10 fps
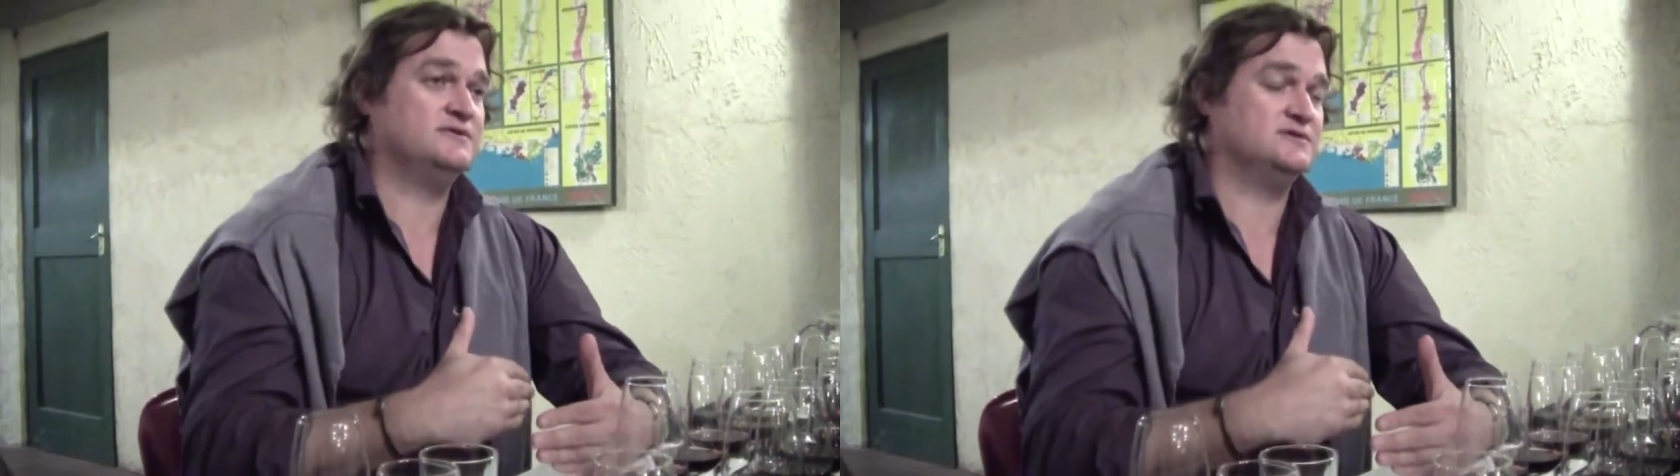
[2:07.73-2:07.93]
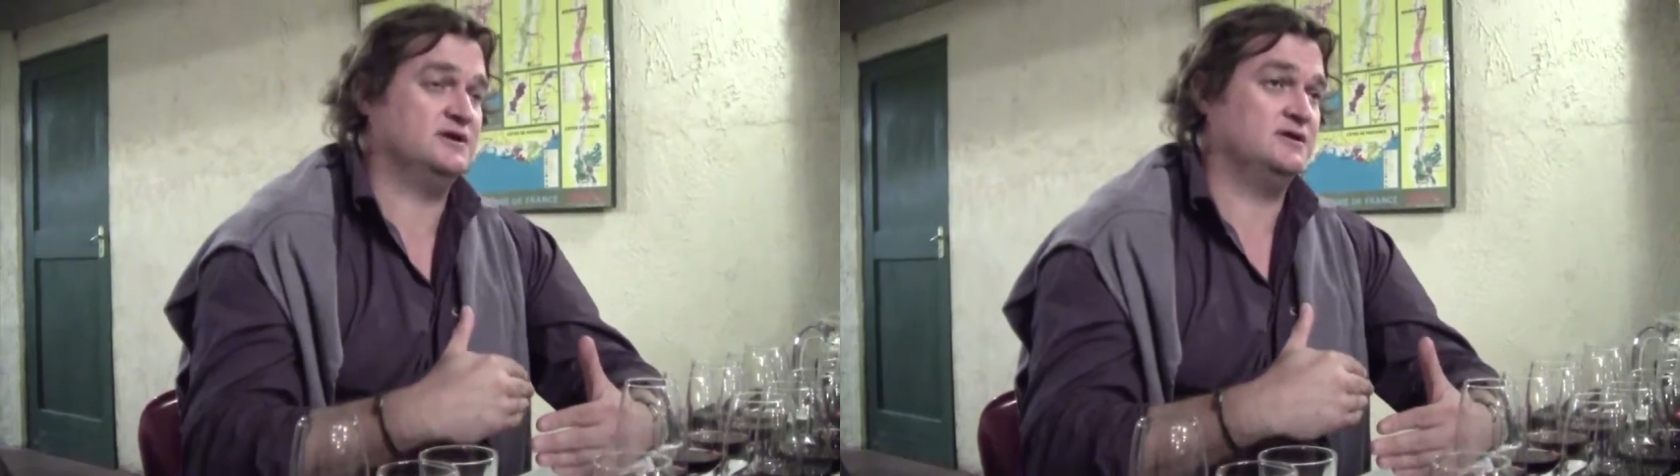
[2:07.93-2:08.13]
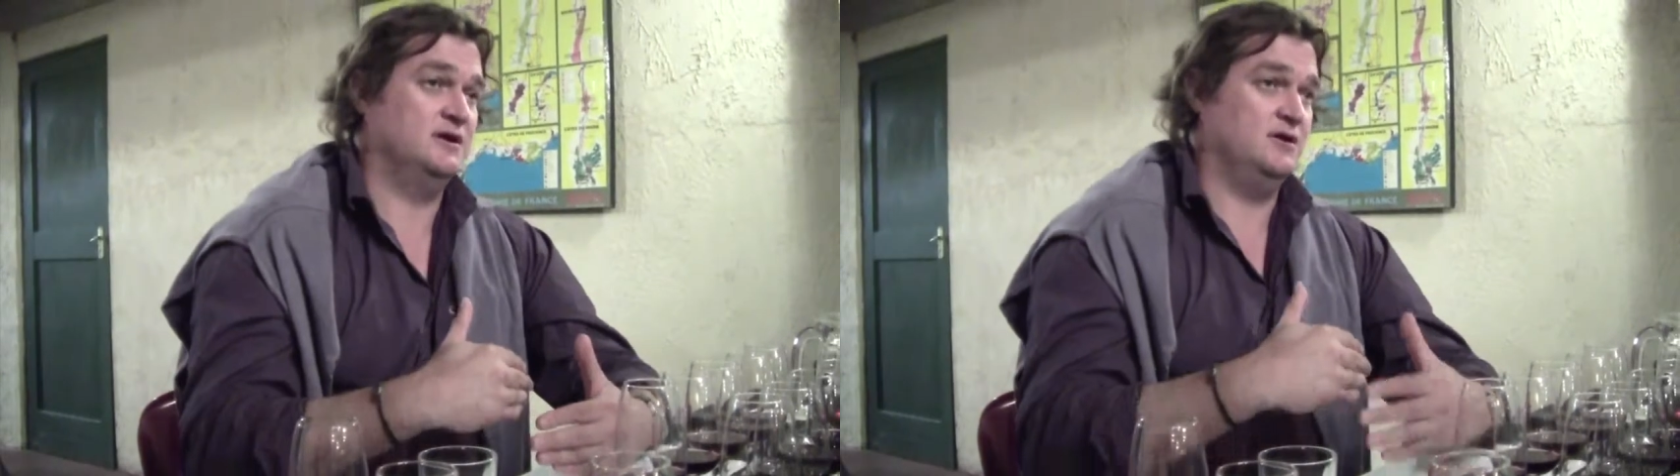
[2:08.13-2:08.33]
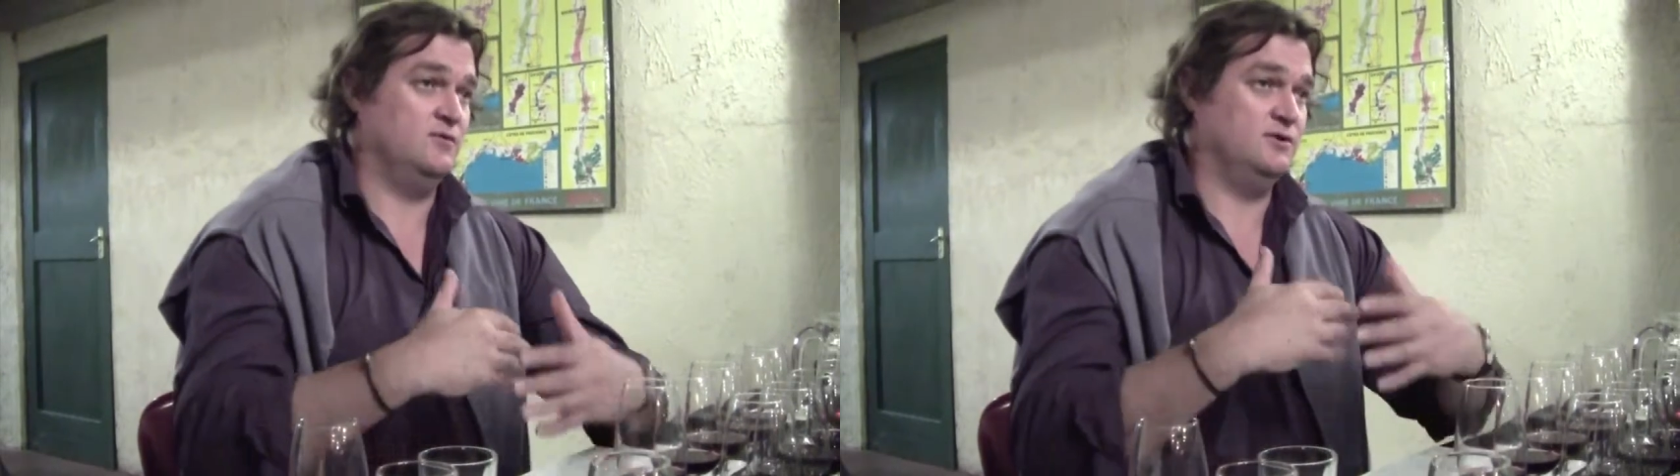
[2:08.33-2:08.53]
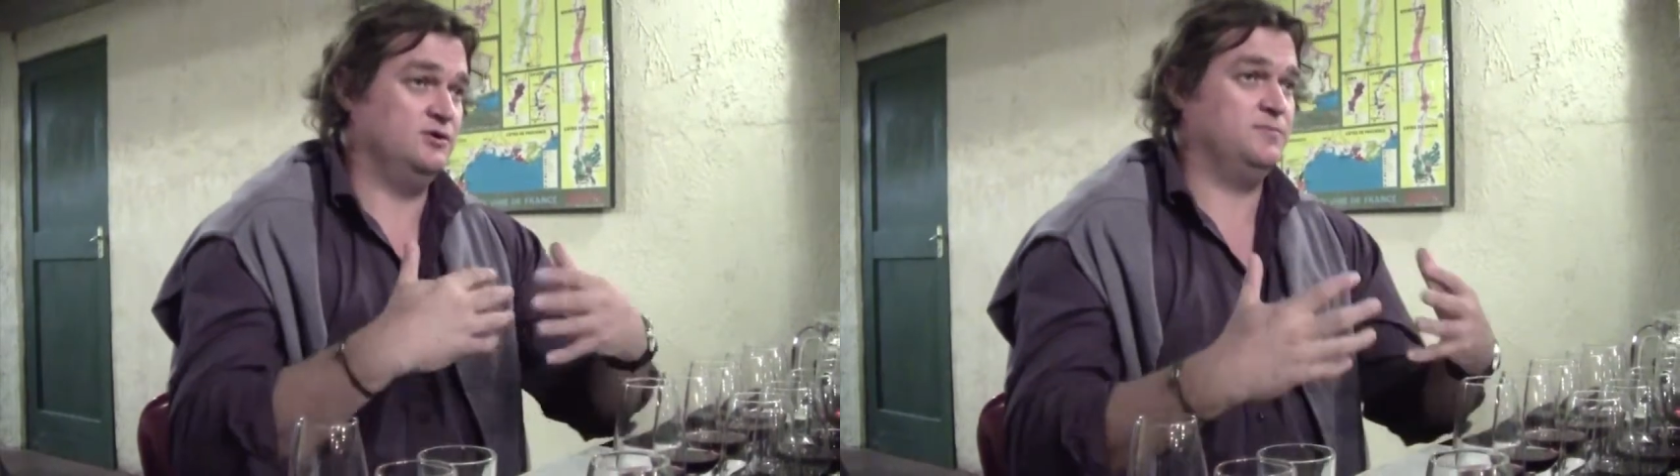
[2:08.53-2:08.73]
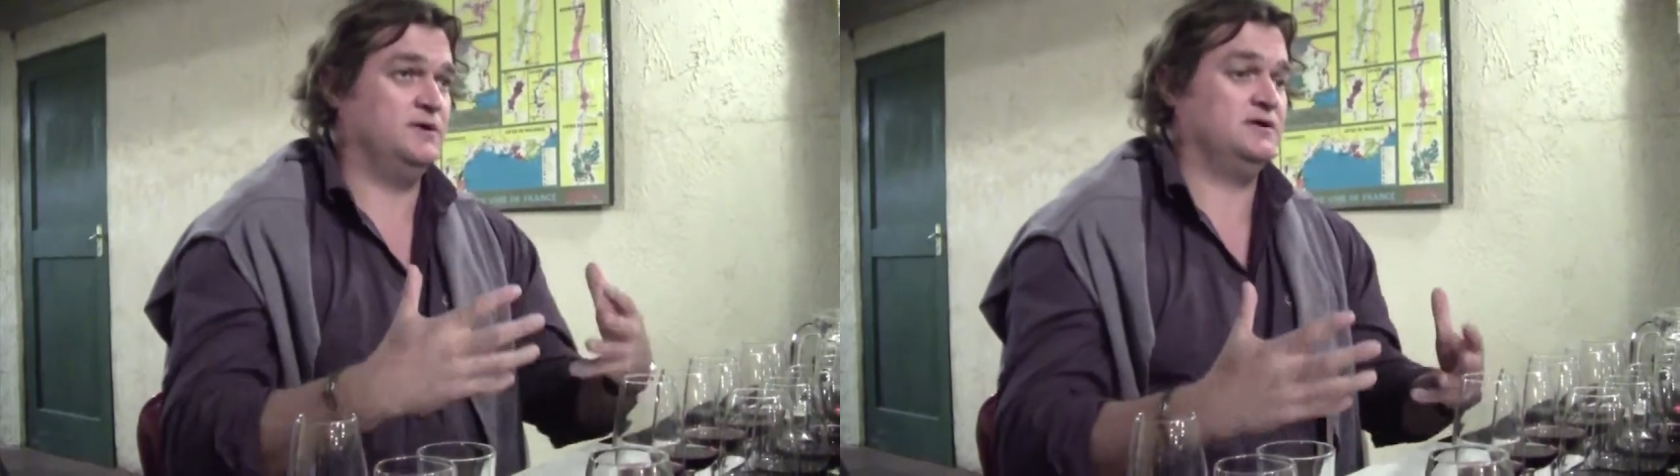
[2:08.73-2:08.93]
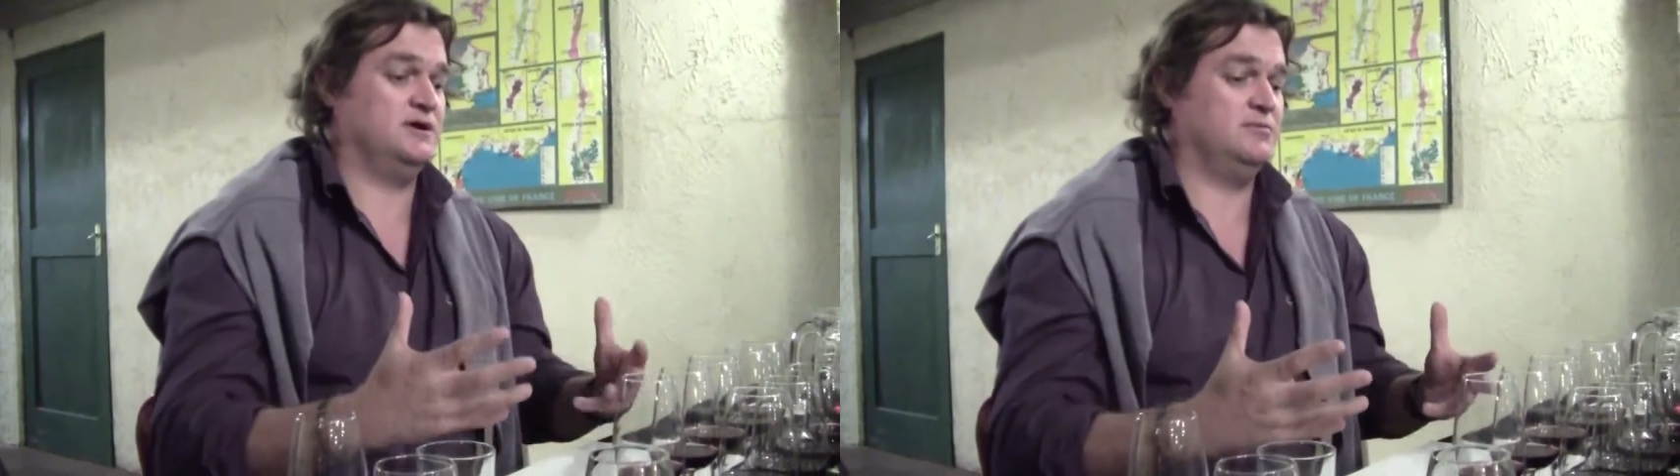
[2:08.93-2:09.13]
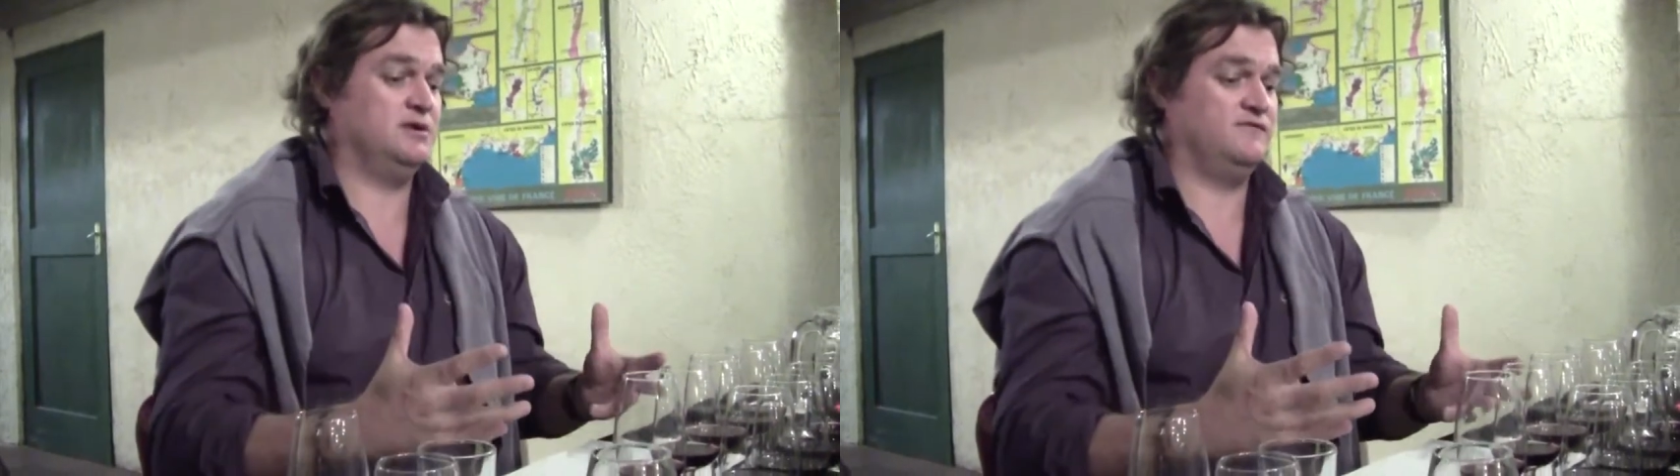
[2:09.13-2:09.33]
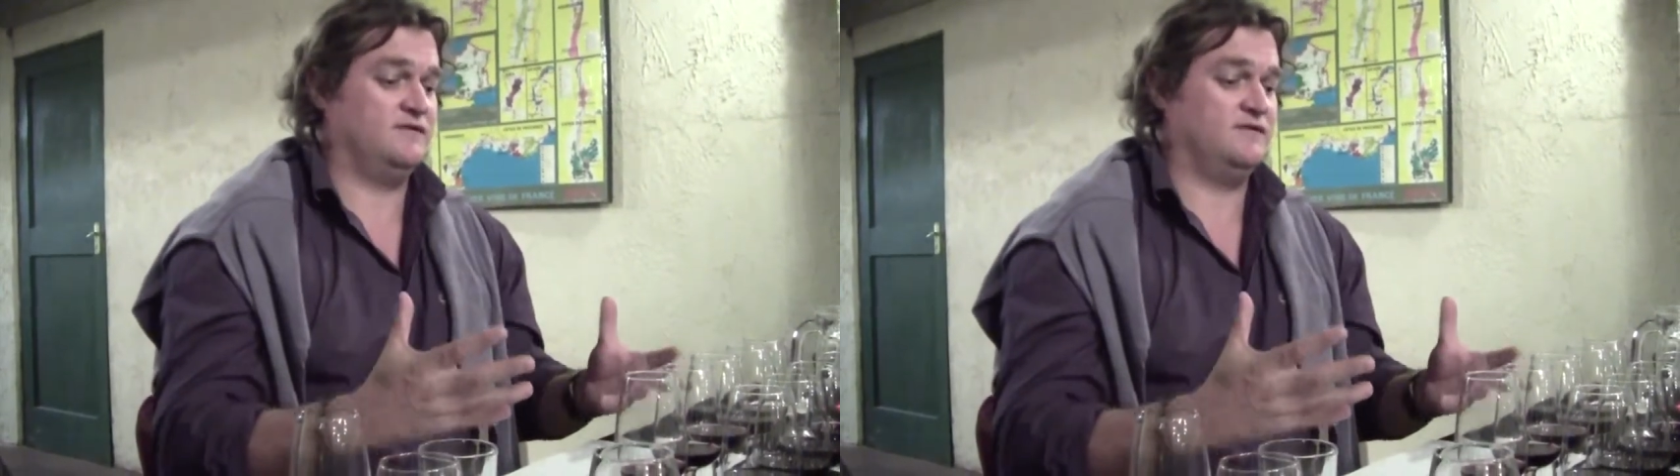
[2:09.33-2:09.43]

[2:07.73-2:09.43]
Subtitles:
is that when you plant Cabernet